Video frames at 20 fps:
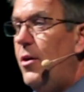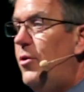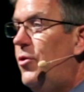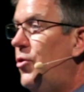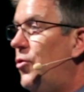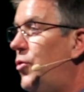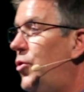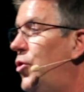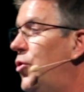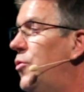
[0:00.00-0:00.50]

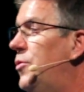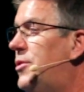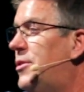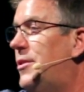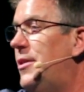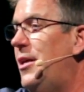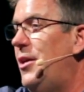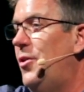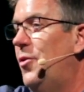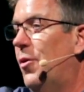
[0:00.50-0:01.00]
Do you
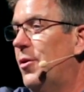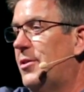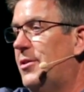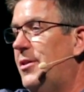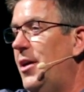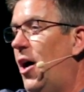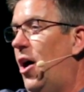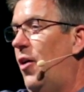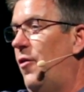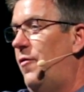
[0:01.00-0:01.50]
see
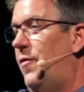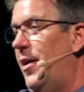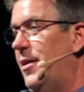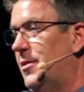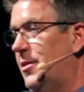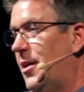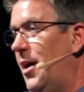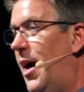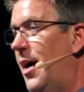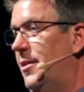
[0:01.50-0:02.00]
yourself
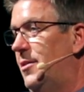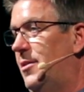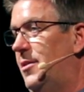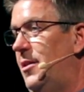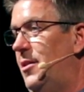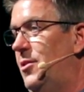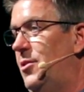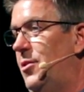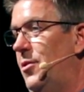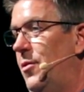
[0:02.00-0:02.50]
as God
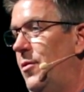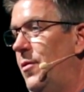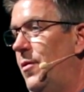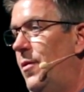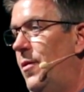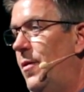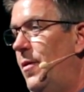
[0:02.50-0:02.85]
sees you?